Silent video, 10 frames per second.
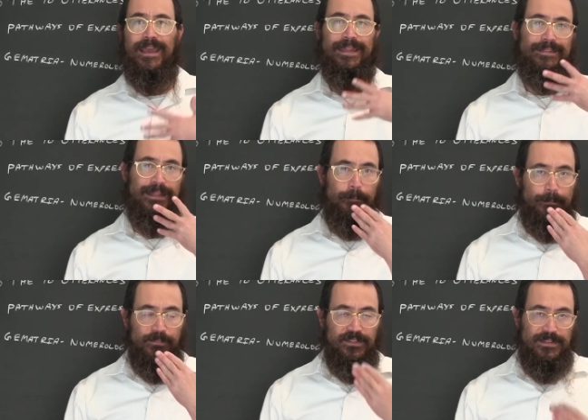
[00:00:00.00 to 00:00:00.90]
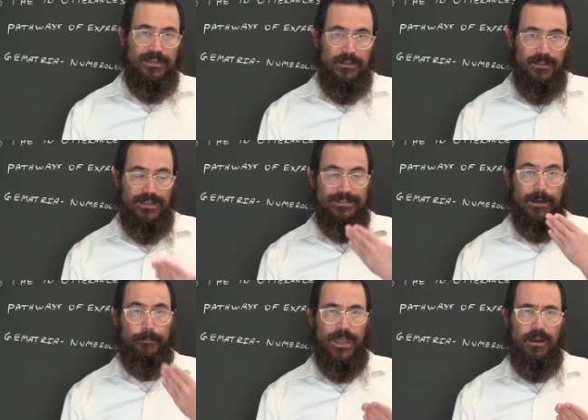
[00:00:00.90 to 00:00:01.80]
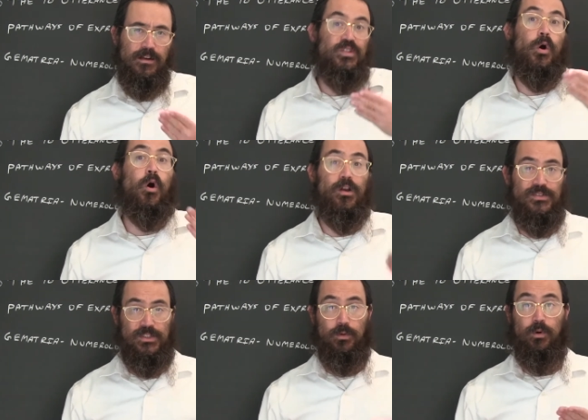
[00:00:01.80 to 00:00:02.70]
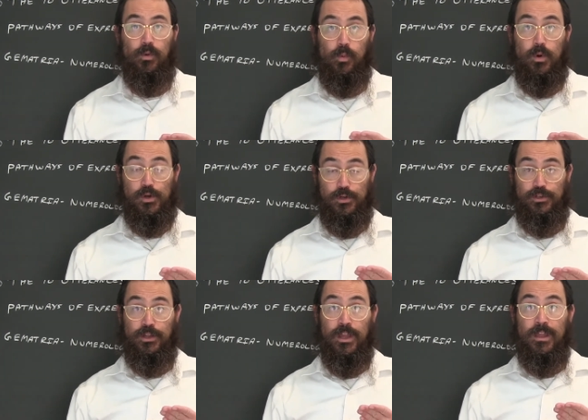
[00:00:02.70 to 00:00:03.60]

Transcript: And le-daber is also a word